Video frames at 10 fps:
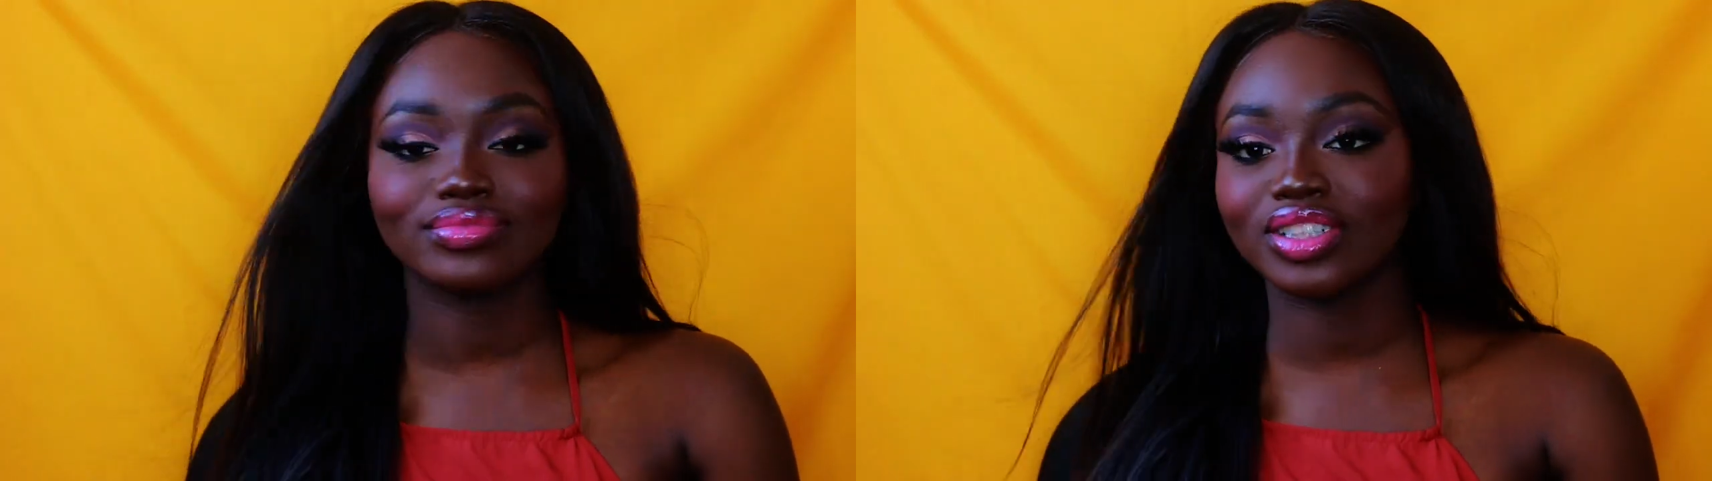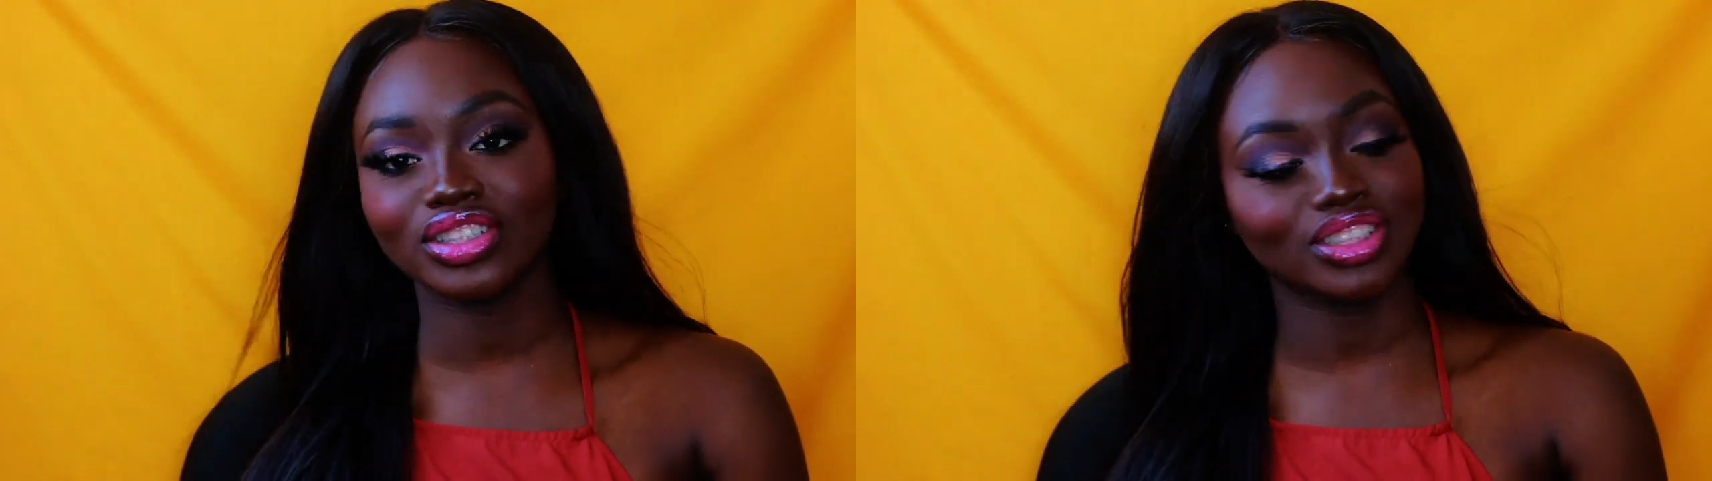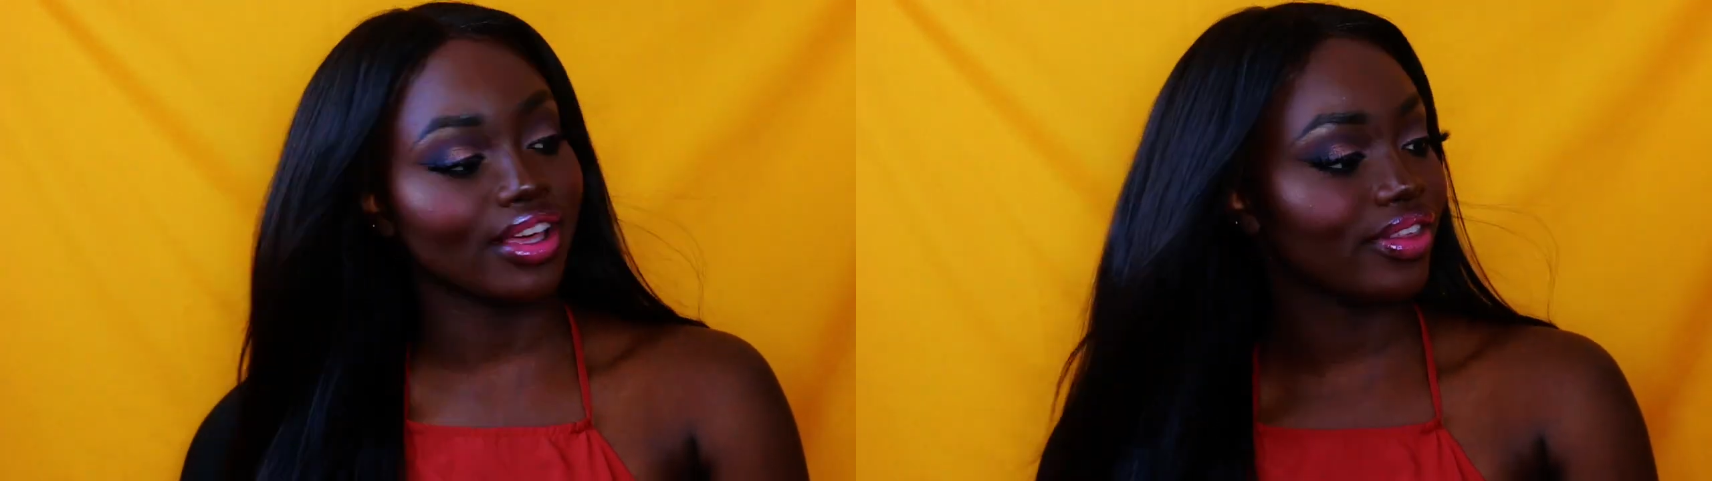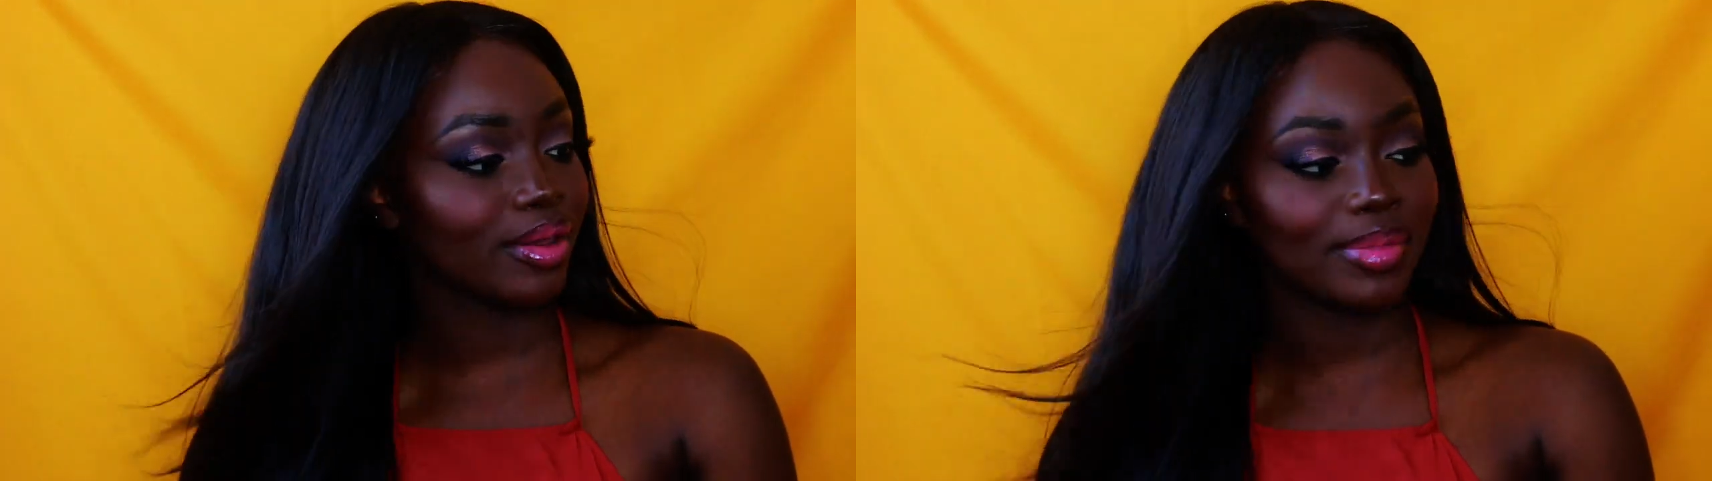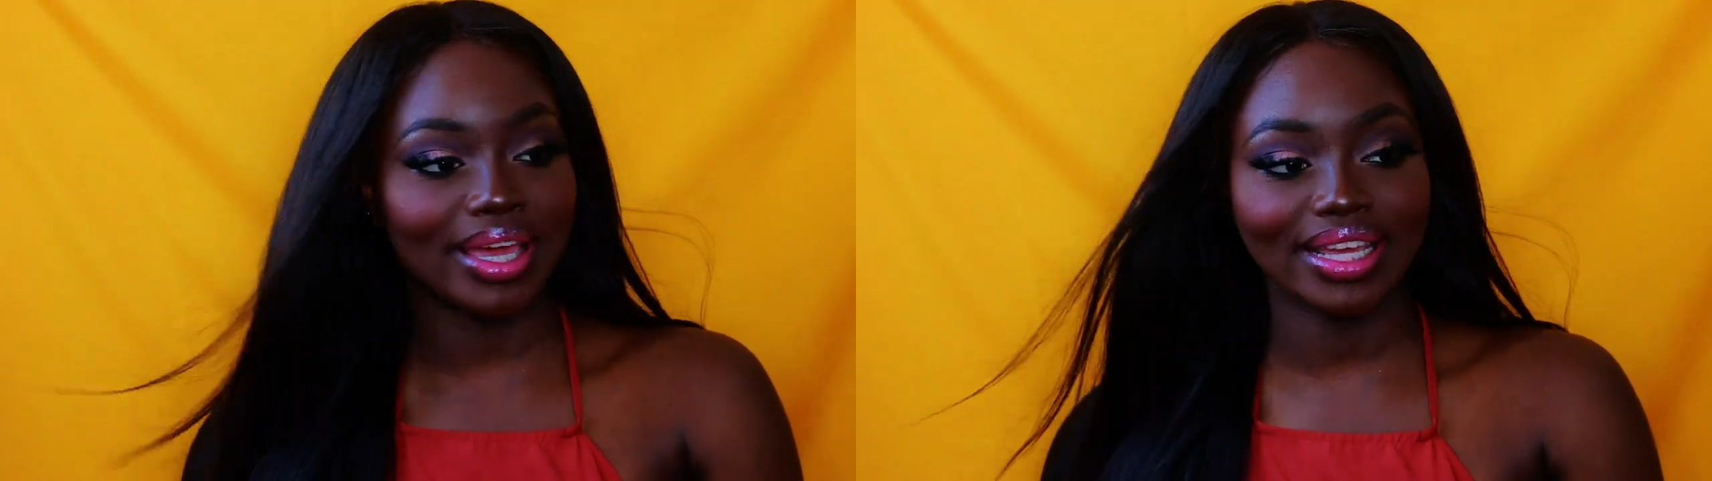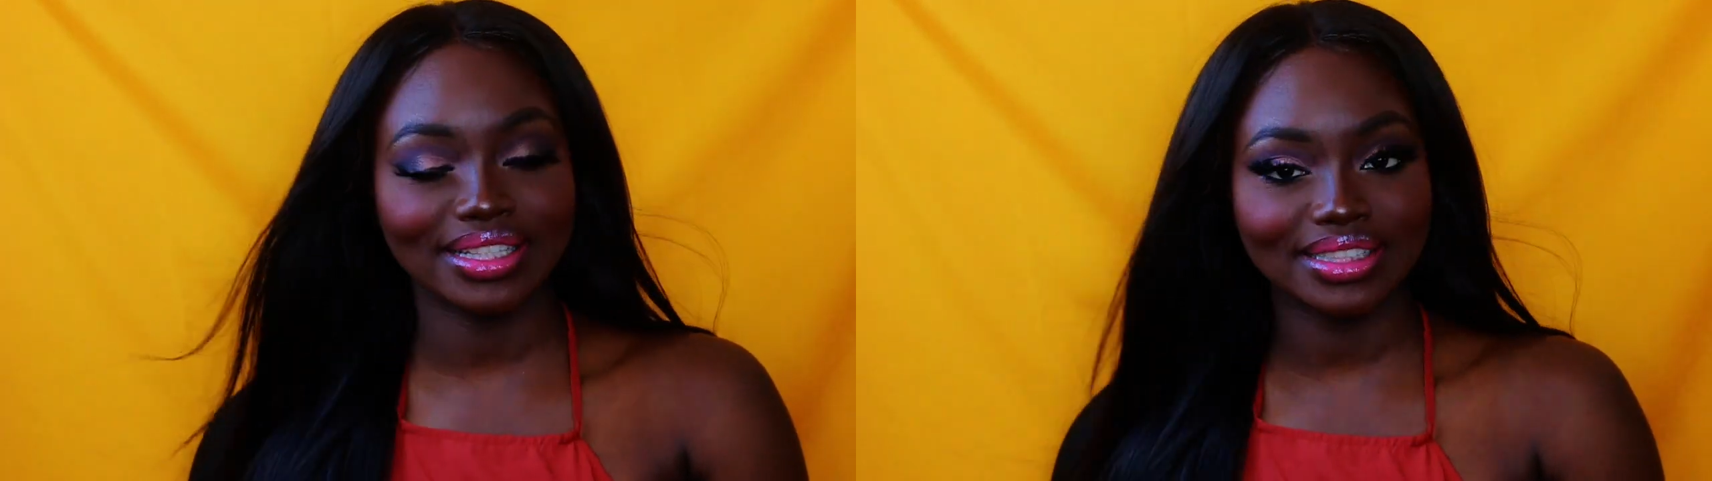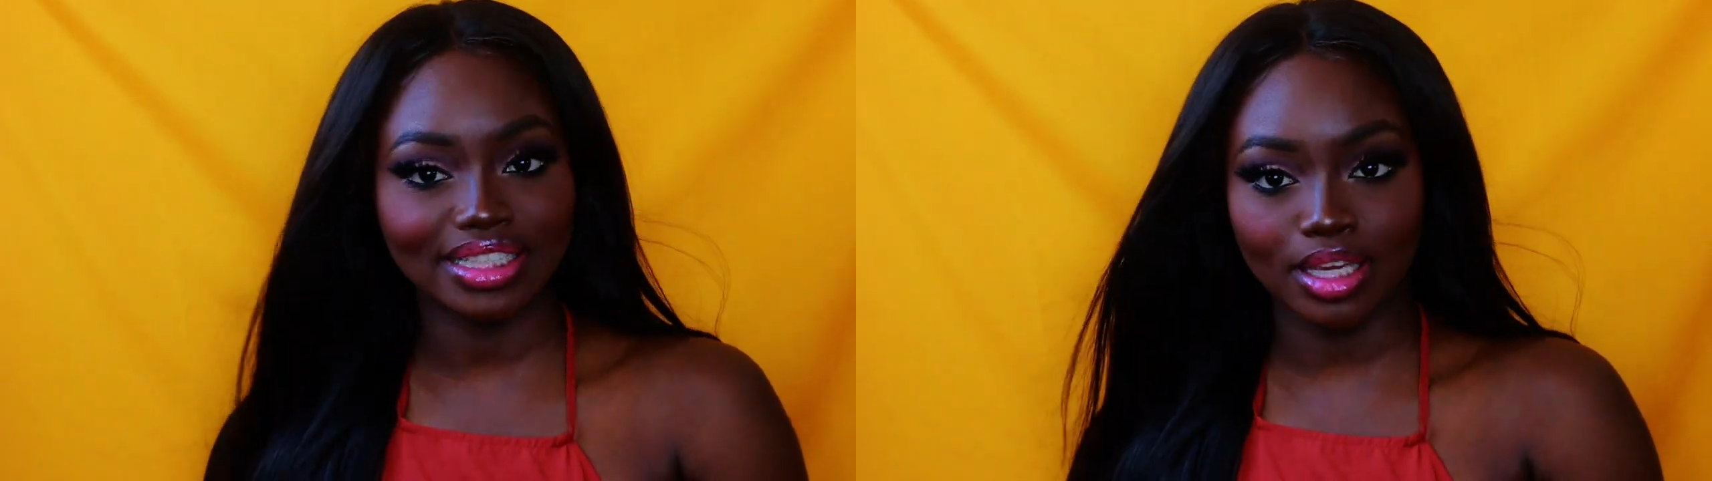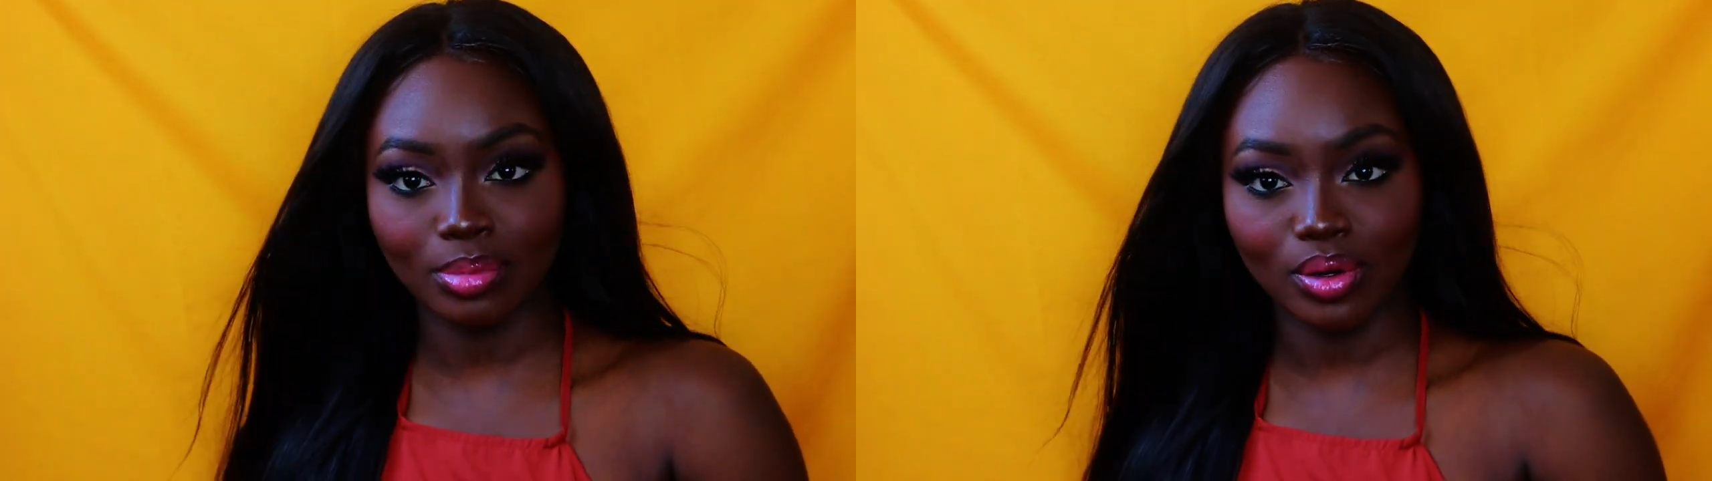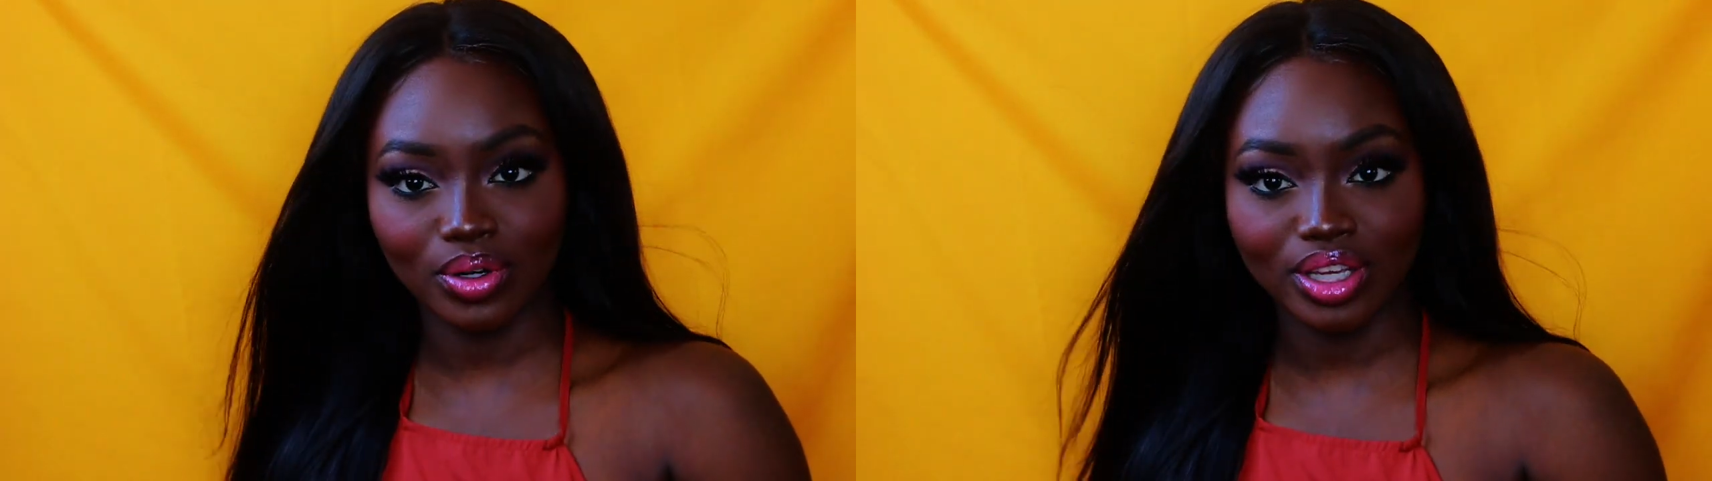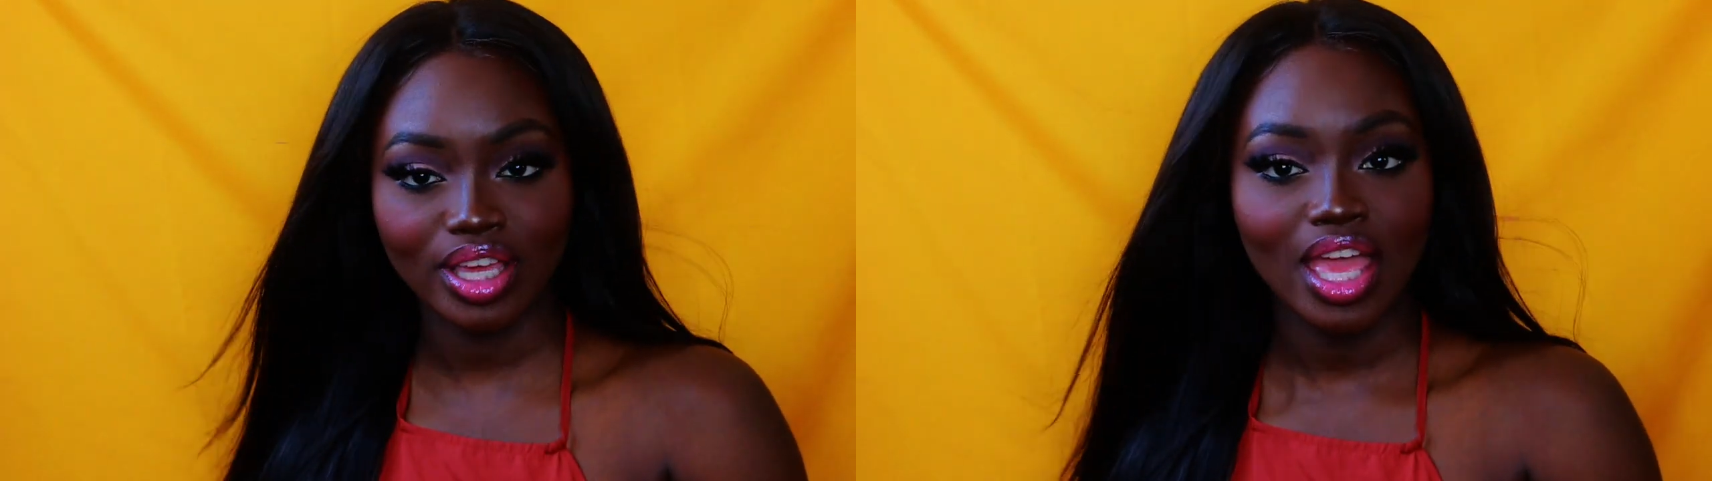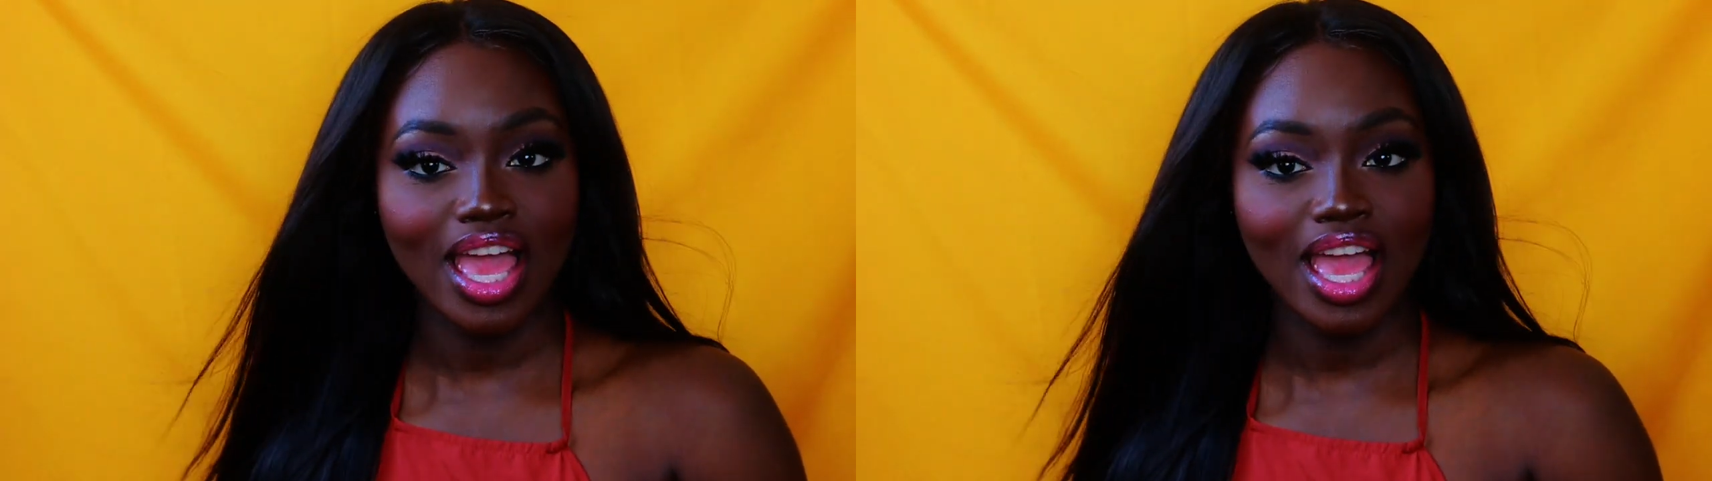There's nothing bad I can say about it.